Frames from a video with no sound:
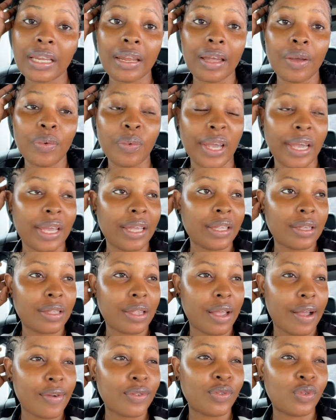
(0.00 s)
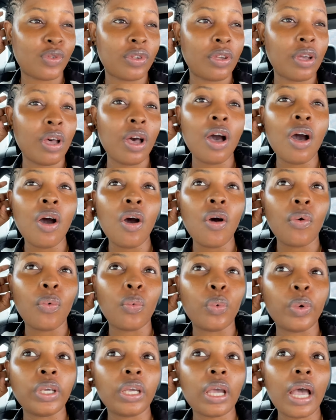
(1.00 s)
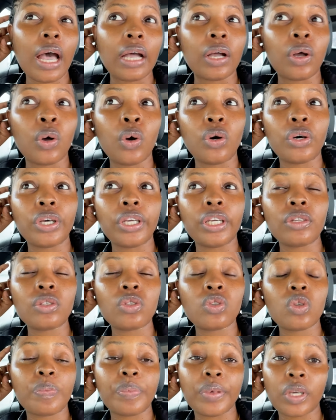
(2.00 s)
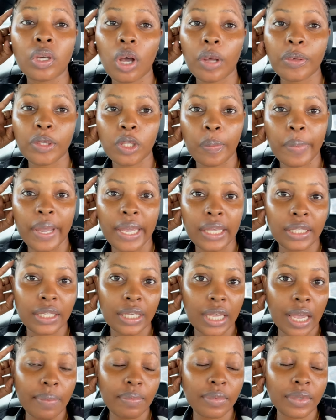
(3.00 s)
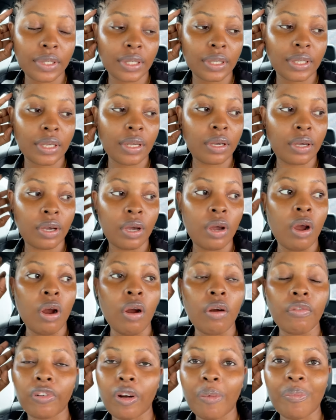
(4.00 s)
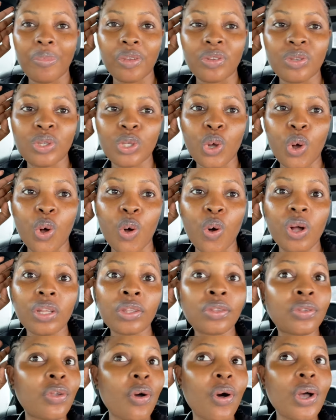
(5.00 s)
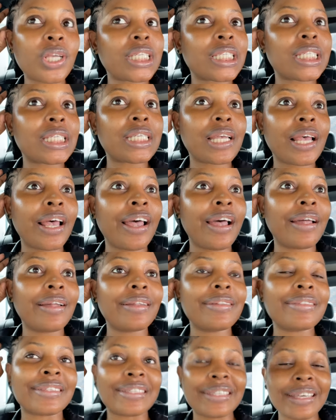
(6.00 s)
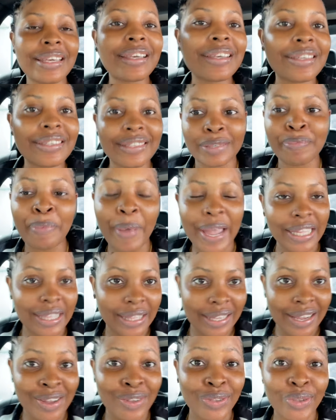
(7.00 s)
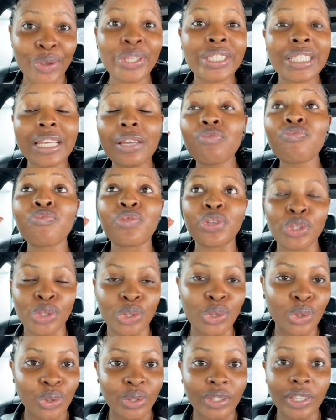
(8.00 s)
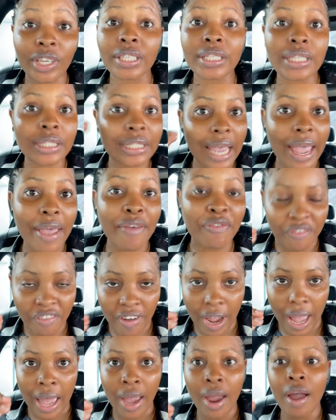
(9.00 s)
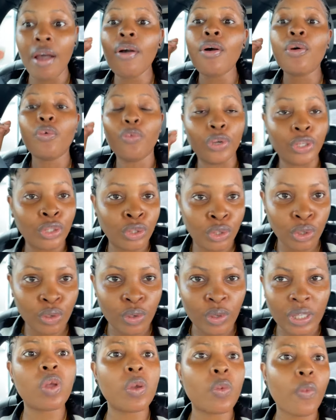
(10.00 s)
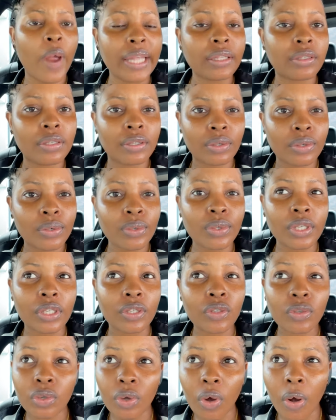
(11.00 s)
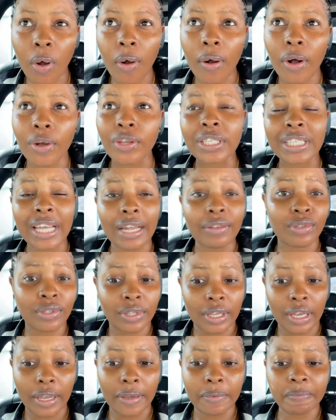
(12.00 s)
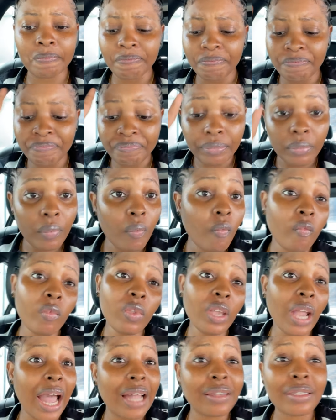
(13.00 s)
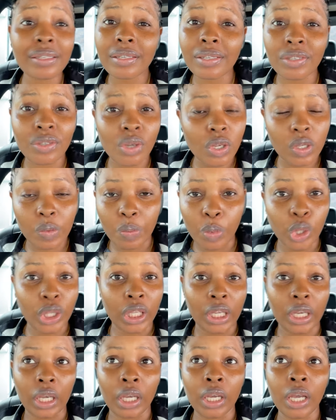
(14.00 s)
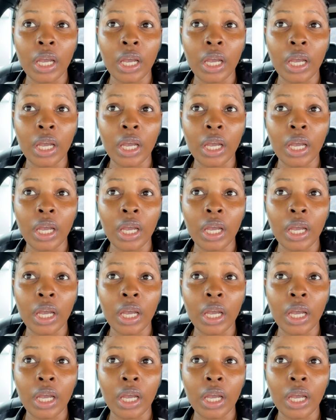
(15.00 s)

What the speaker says: I, we are heading out. We are going to pick up some items from the store. Does this spending, does it reduce? Does it ever reduce? We went to the store on Saturday and this is just Monday.